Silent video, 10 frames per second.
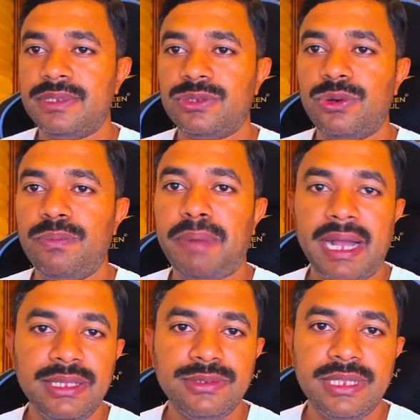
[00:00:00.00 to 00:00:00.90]
So
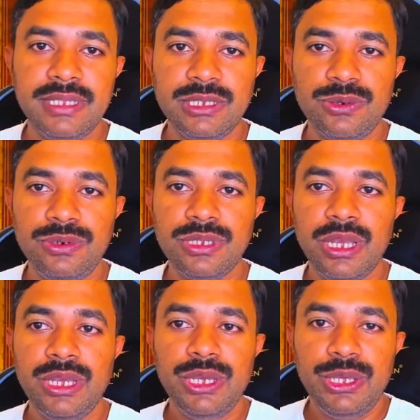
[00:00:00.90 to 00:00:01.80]
by using these tools,
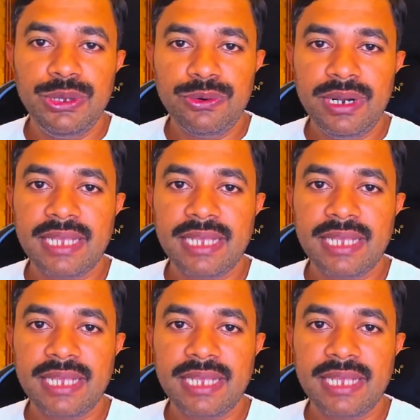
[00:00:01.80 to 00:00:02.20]
you could